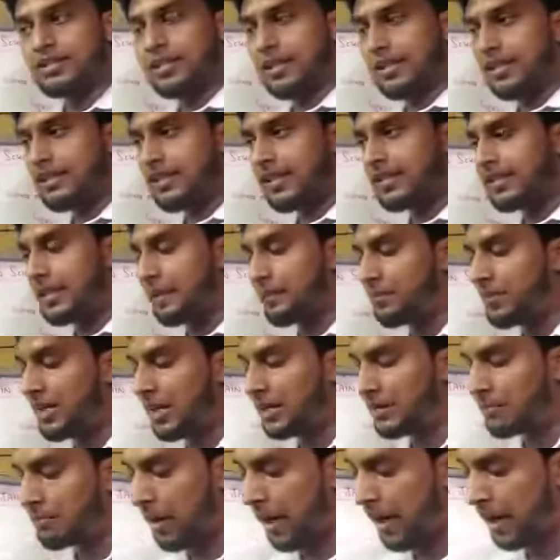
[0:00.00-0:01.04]
is a subject
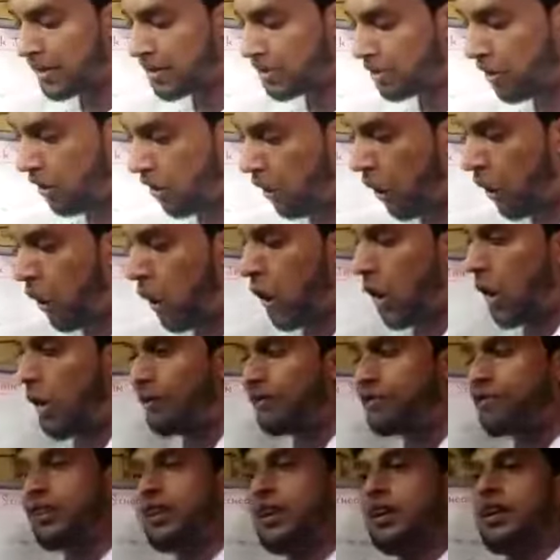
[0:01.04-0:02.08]
matter of
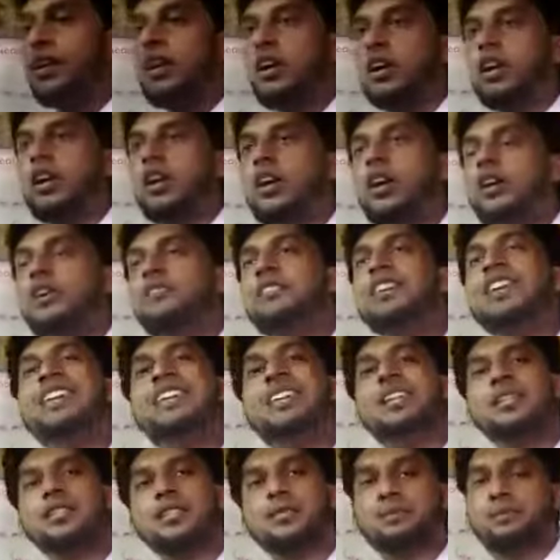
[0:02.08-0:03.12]

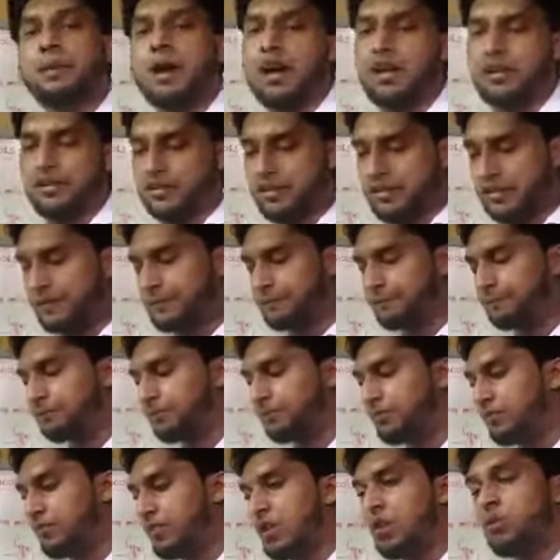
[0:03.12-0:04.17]
various parts,
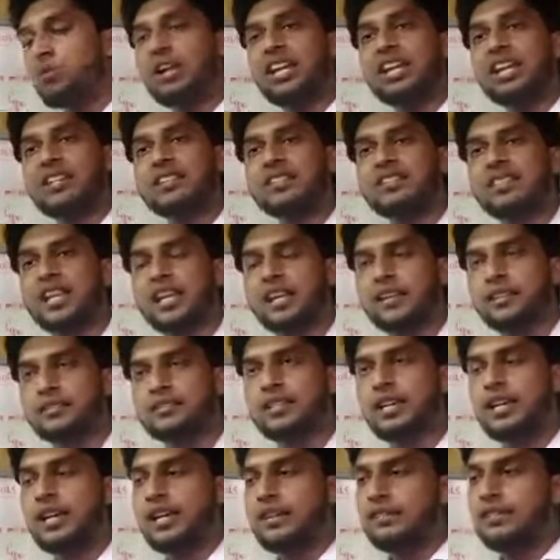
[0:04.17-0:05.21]
various things.
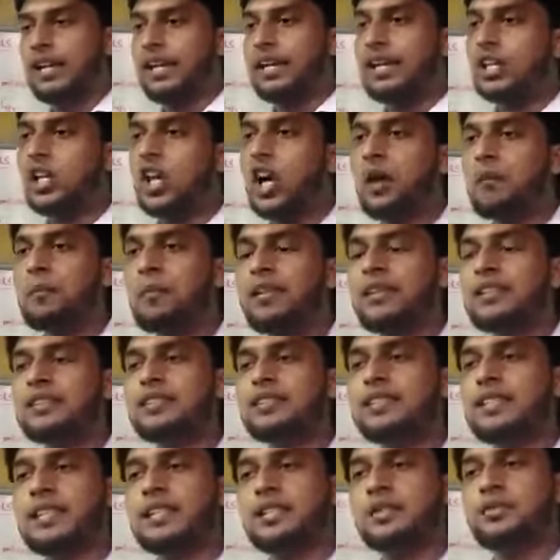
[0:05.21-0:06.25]
The economics
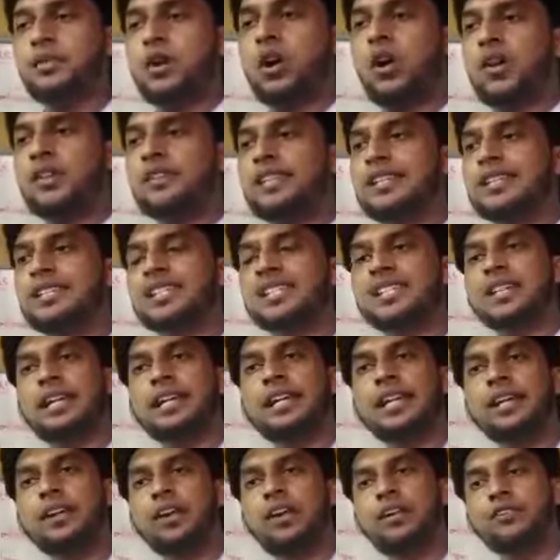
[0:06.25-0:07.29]
is what? The study
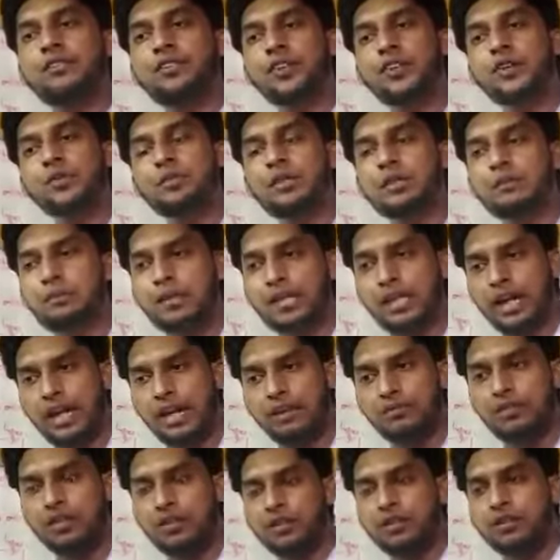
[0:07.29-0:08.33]
of human
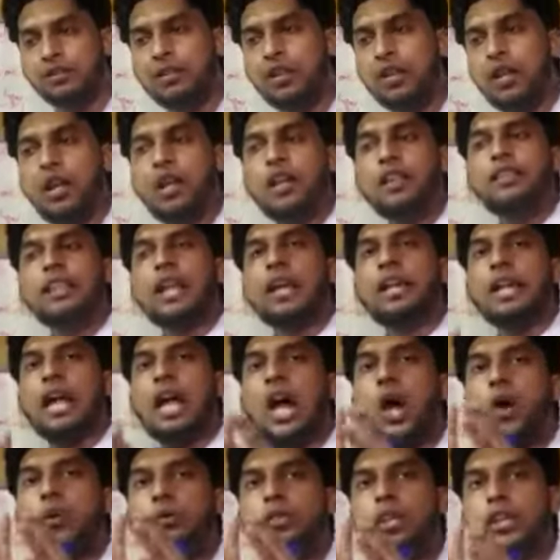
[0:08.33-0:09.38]
behavior, that how
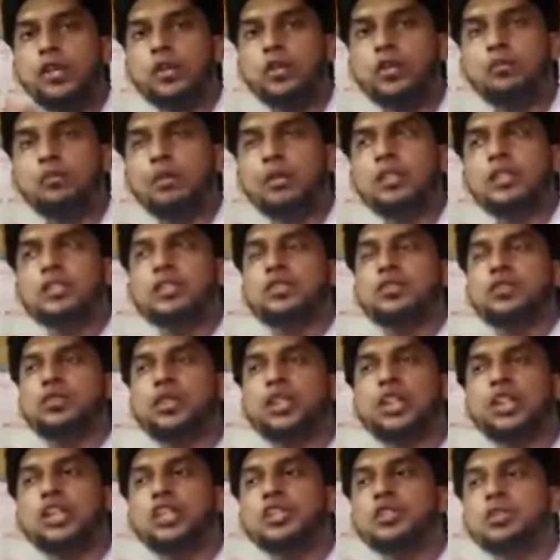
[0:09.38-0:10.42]
the human is going
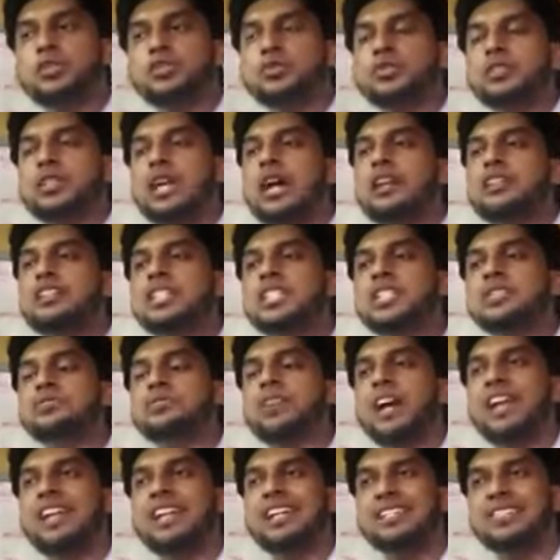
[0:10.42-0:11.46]
to satisfy
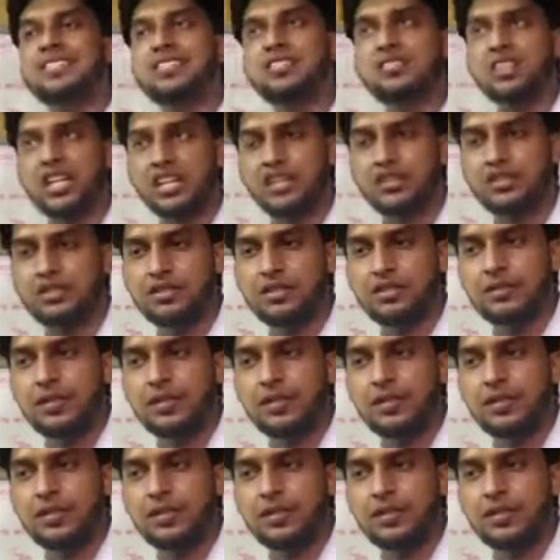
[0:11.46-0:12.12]
its needs.